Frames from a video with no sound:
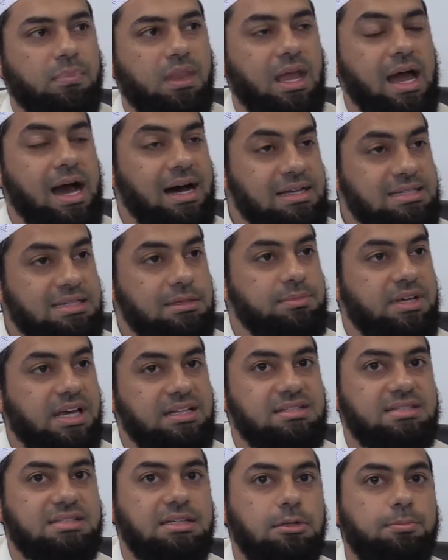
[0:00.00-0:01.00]
Azm can
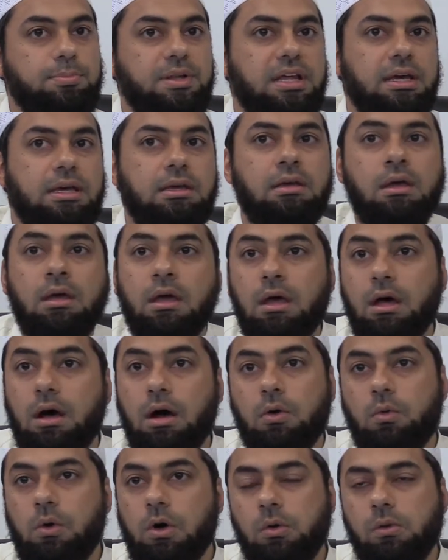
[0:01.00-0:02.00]
still play a
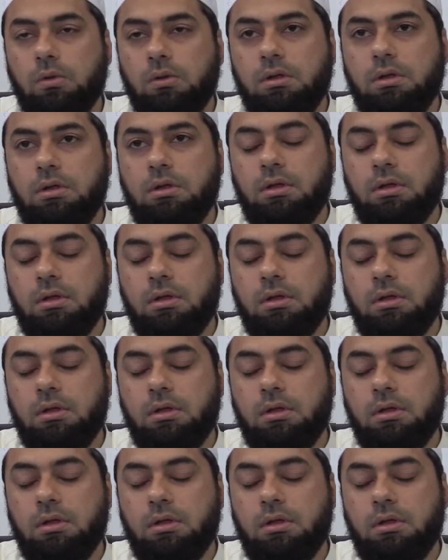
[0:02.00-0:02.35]
role.